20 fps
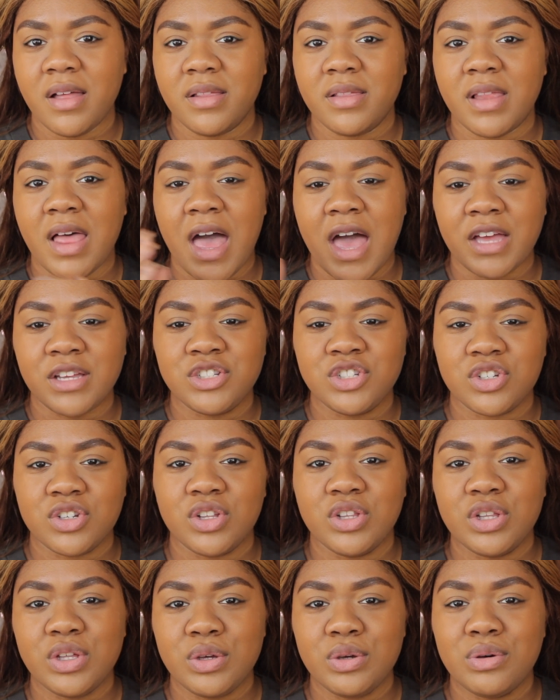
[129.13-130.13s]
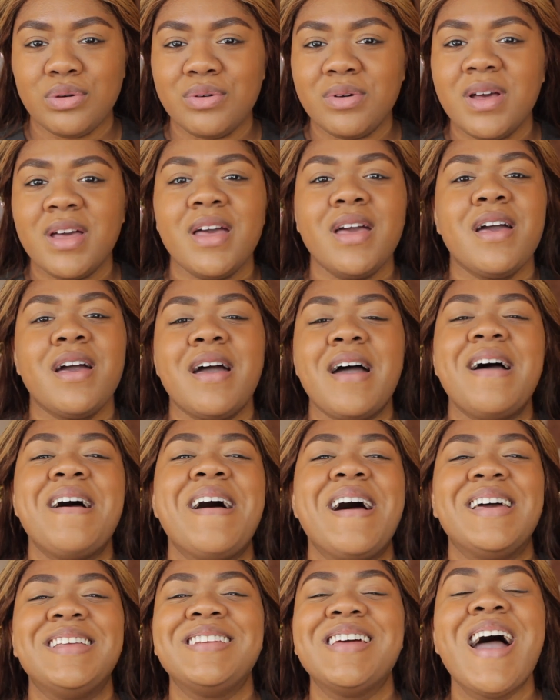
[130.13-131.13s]
lash glue,
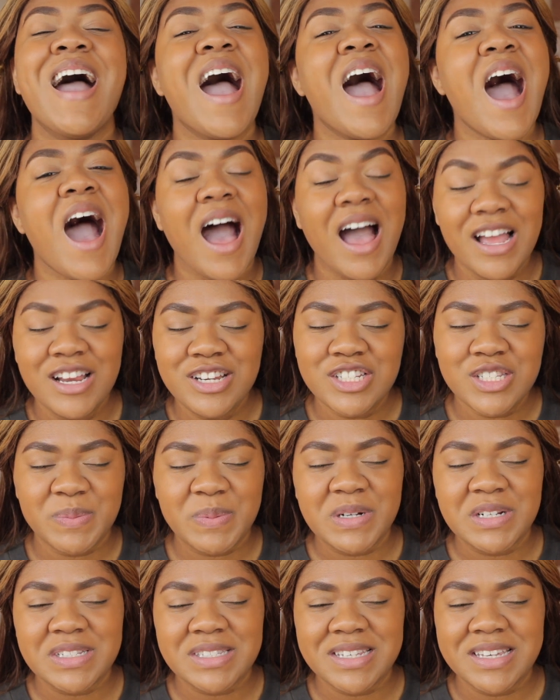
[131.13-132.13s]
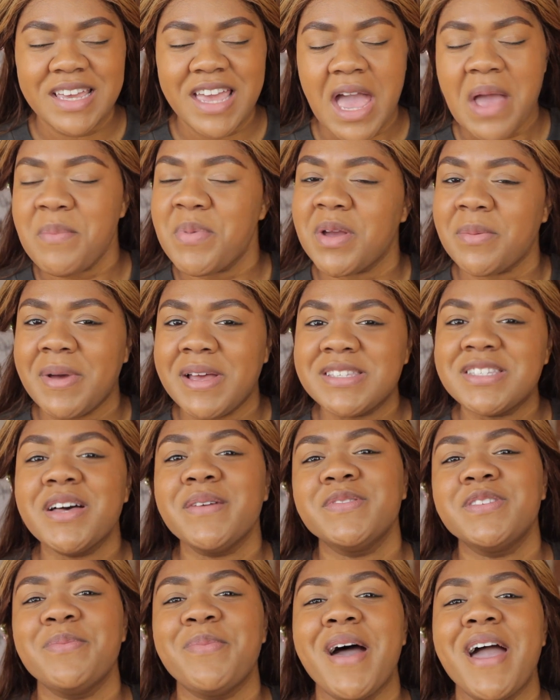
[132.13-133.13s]
and I just personally can't bring
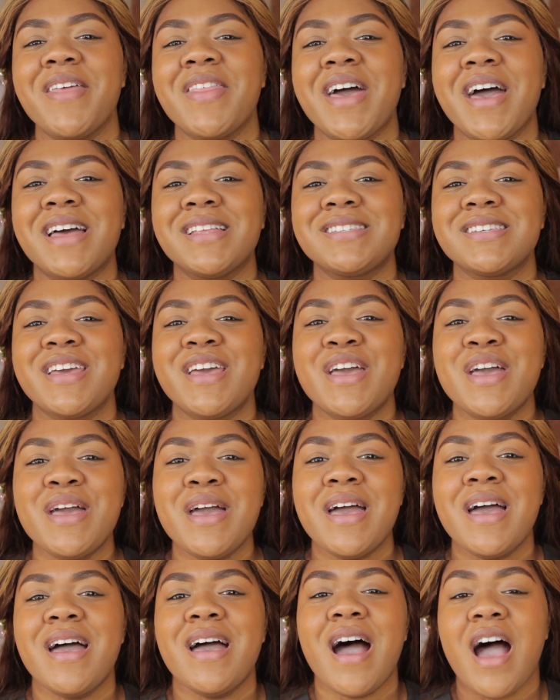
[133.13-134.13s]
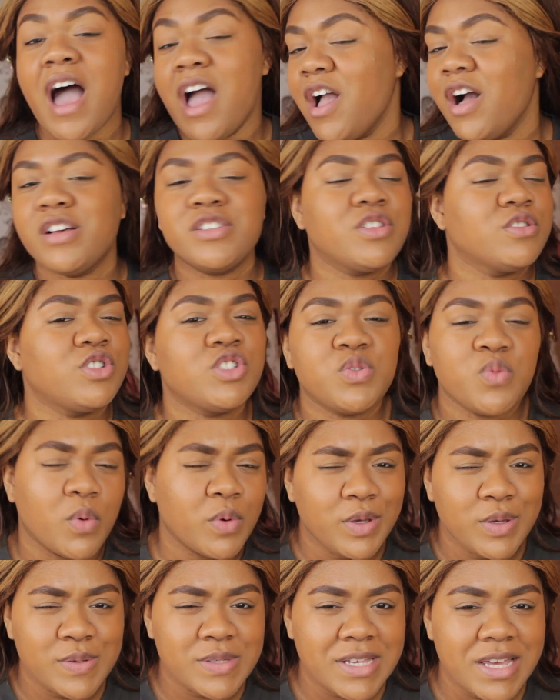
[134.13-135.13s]
myself to buy that. I also just
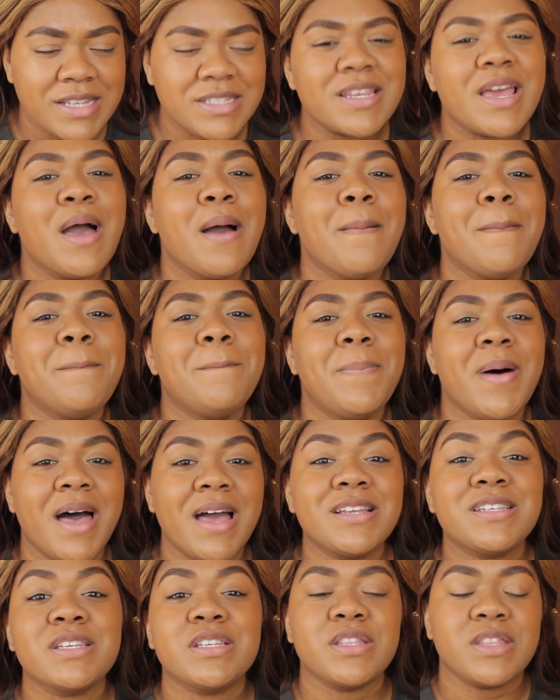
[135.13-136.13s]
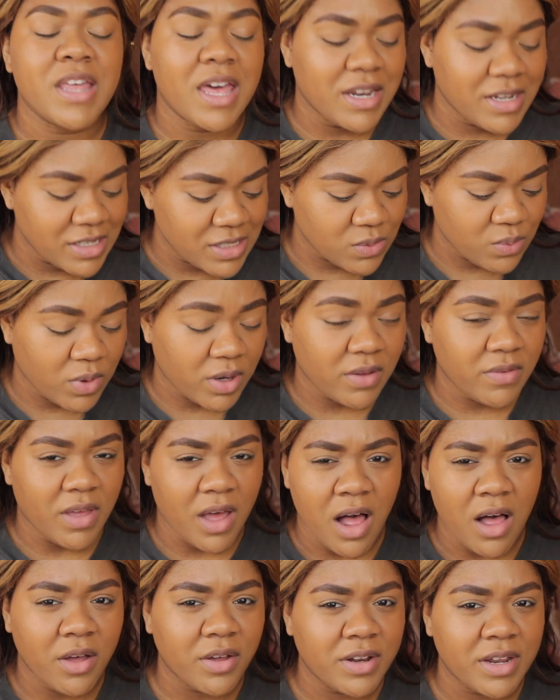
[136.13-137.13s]
won't use it, but that is one of the
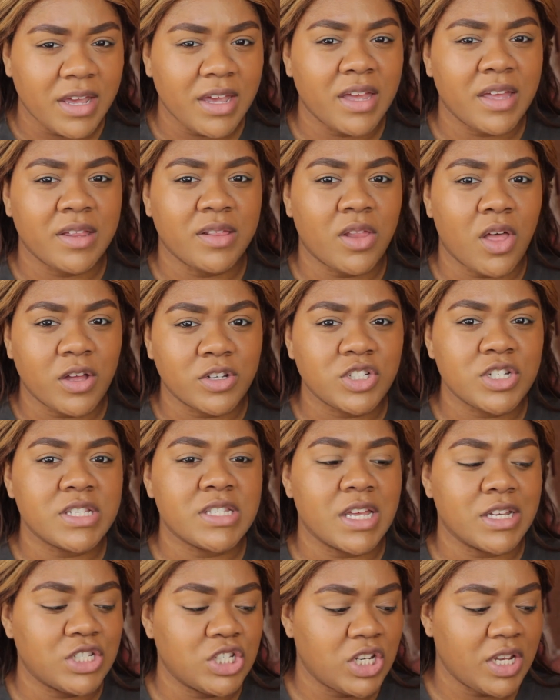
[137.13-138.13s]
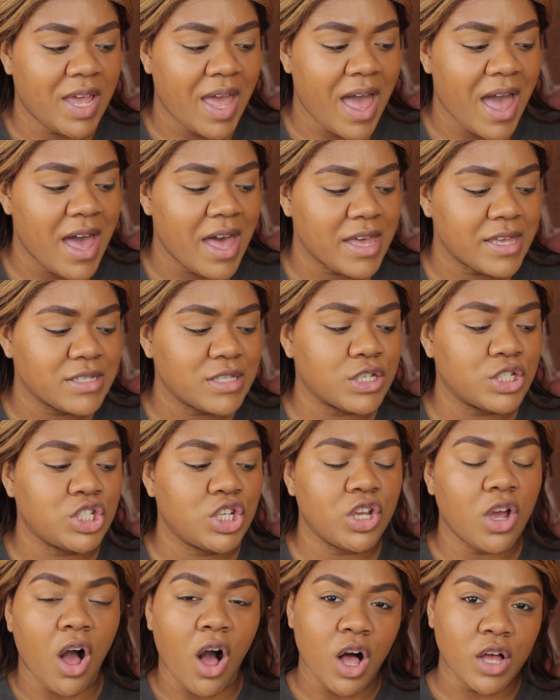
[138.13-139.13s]
holiday launches that she has.
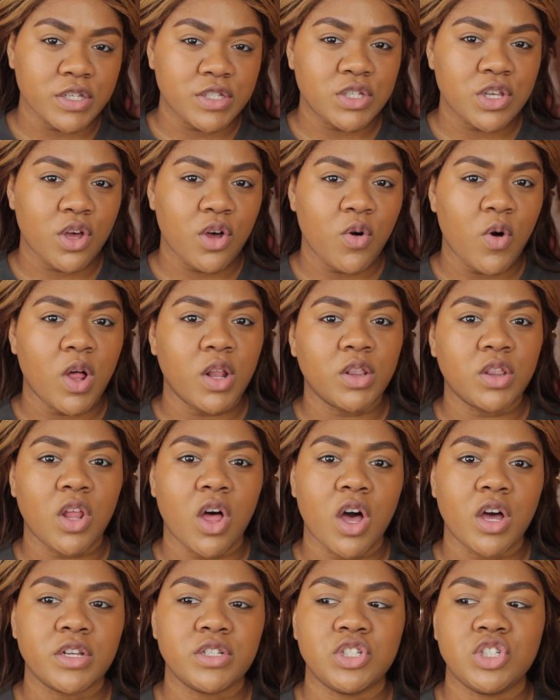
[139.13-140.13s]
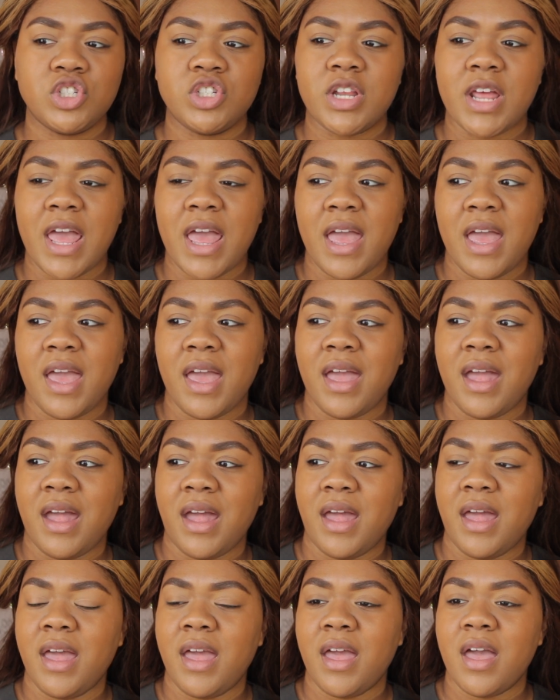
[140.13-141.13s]
She also launched
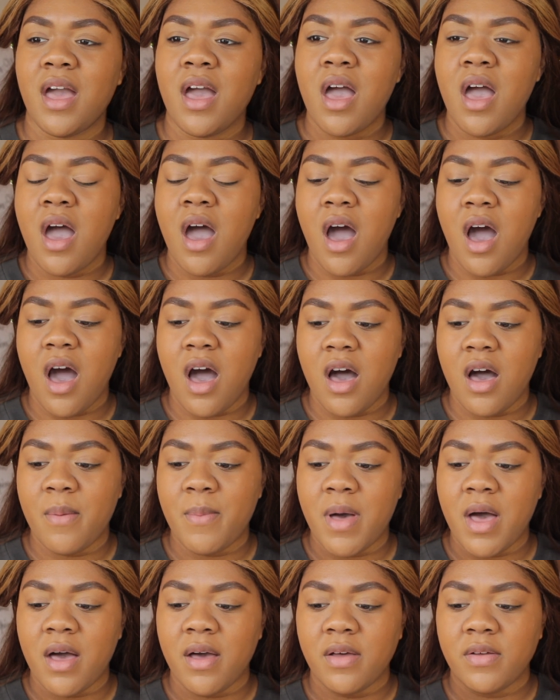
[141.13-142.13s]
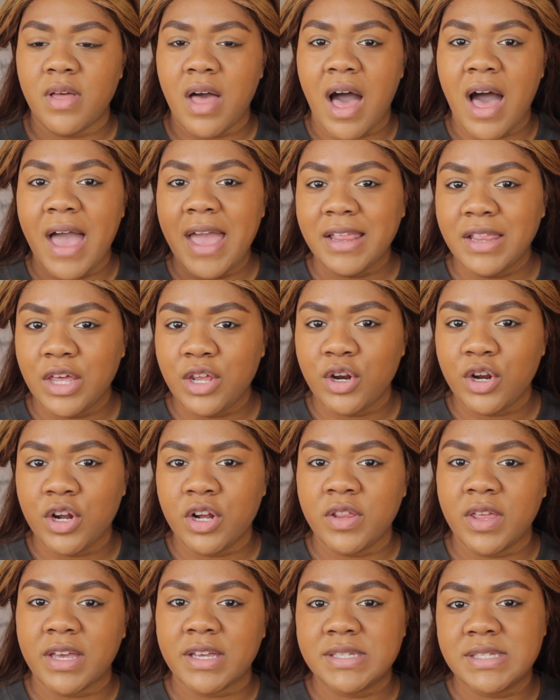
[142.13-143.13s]
a
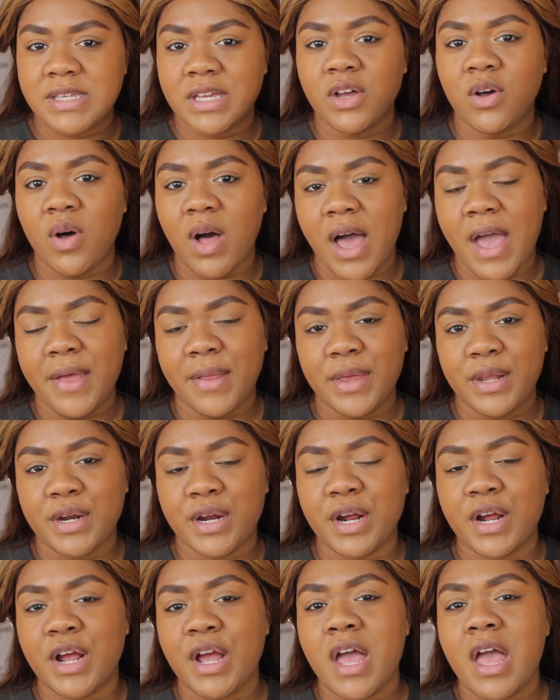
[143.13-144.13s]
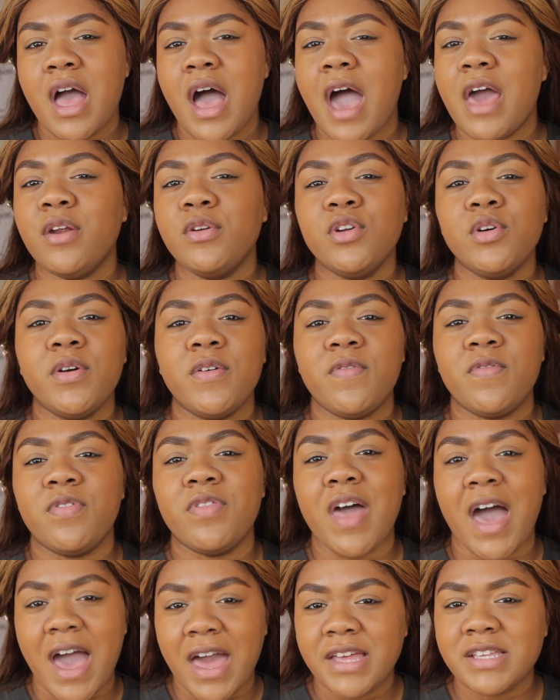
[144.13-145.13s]
highlighter, like a single highlighter. I don't know if
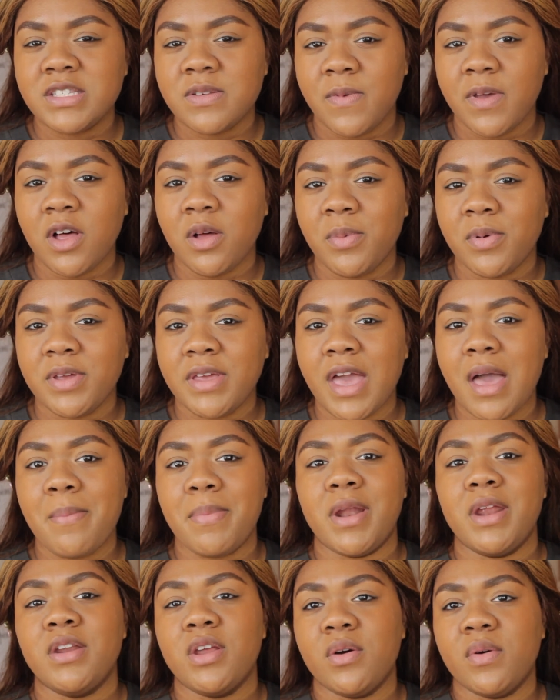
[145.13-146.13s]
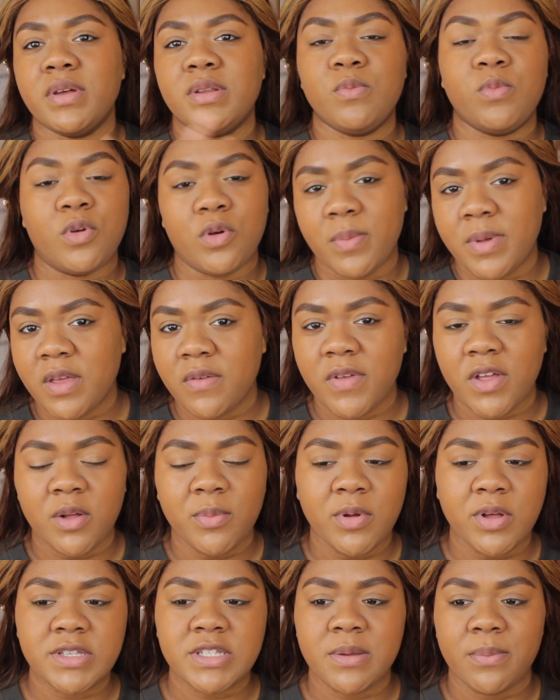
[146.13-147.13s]
that is available yet, but I know it will be
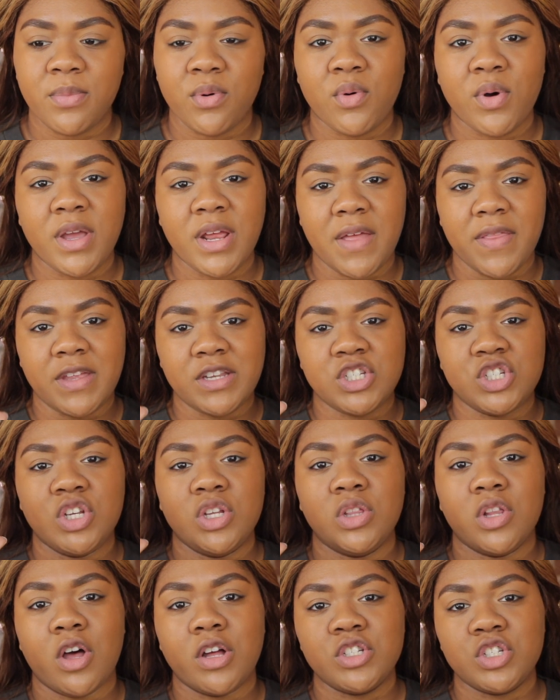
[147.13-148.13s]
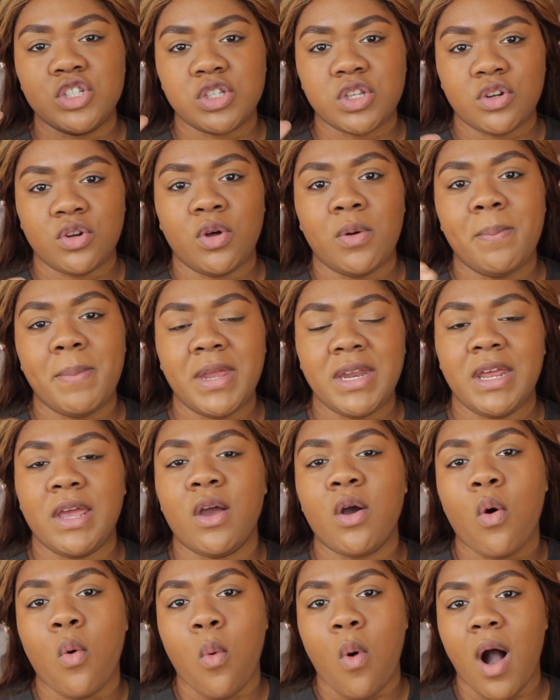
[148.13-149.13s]
available at some point. And then she launched little mini
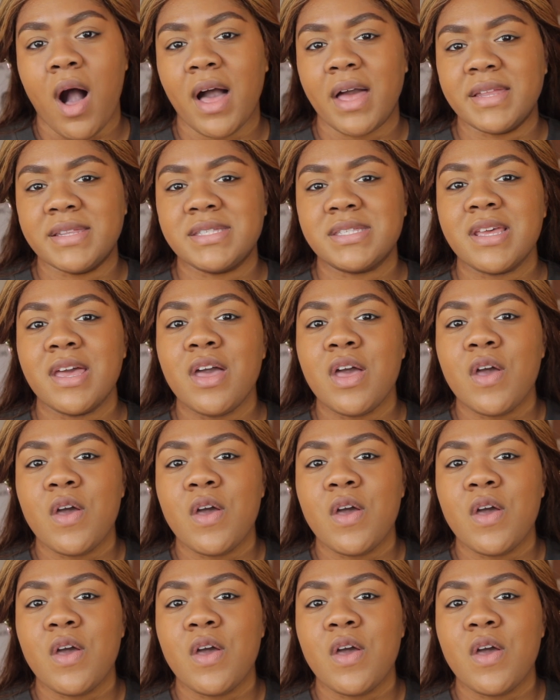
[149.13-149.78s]
quads